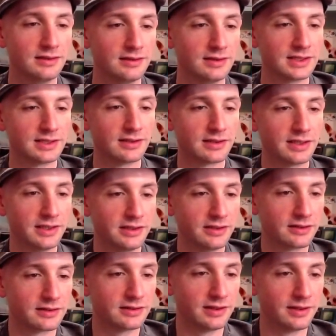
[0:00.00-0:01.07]
Let's look at
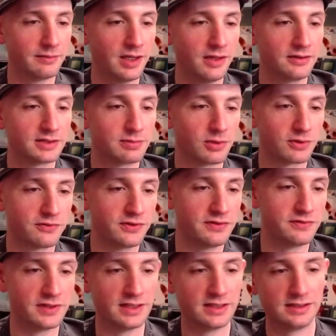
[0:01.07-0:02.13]
your clip. Oh, it's more
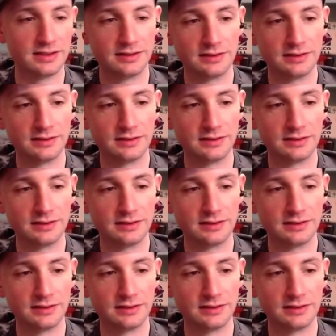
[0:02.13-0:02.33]
FIFA.